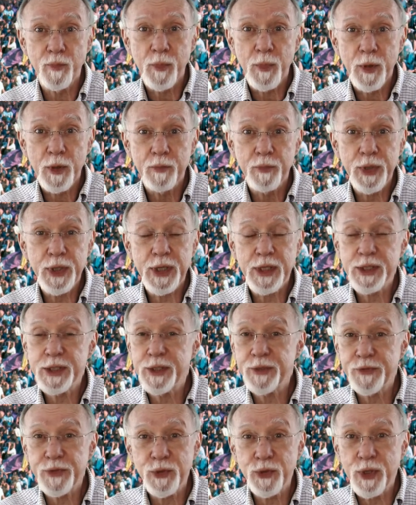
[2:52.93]
Because
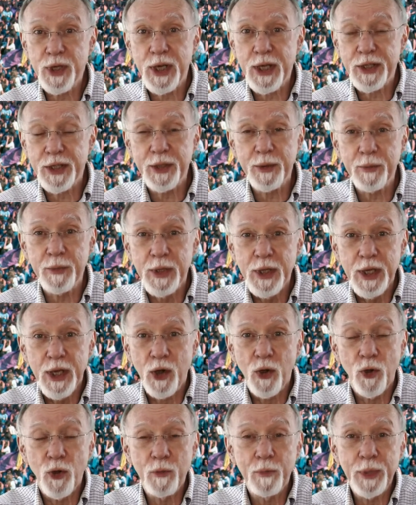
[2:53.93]
if you got them, a
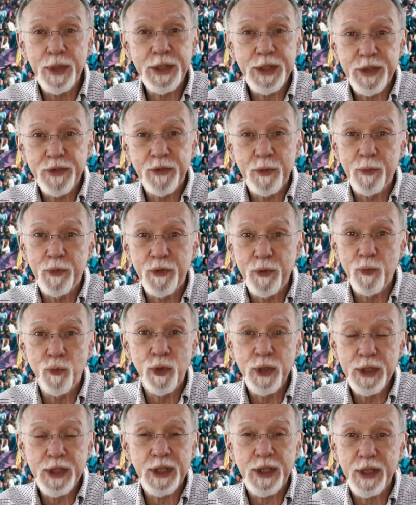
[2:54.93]
whole bunch of them from
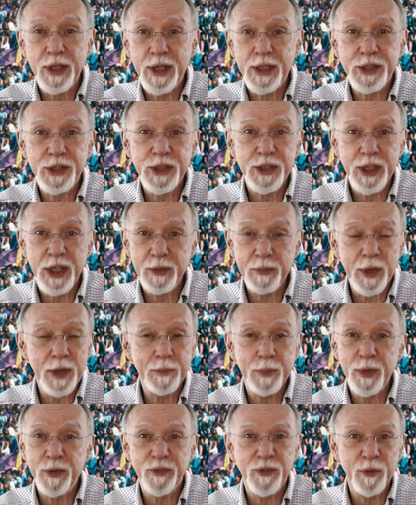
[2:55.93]
one collection, they
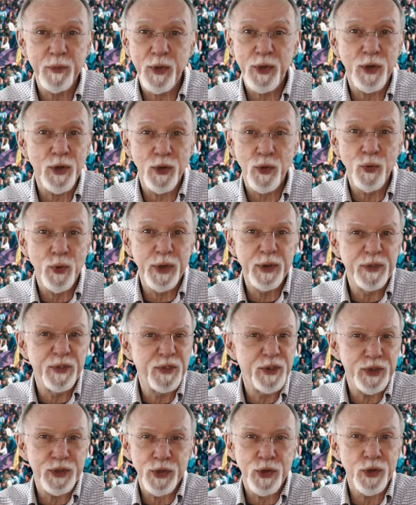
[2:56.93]
might be from all one
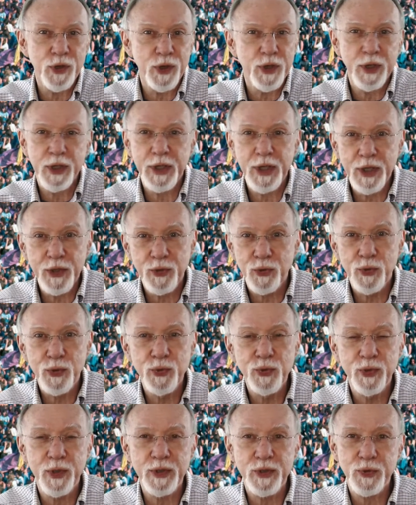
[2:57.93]
fraternity or
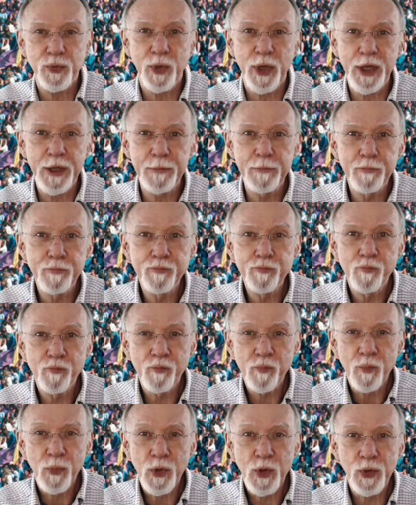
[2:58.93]
who knows what.
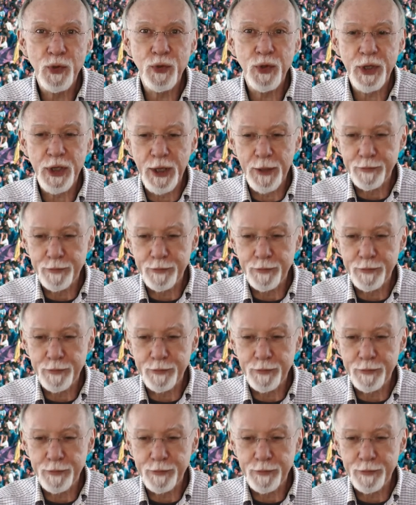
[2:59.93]
Okay.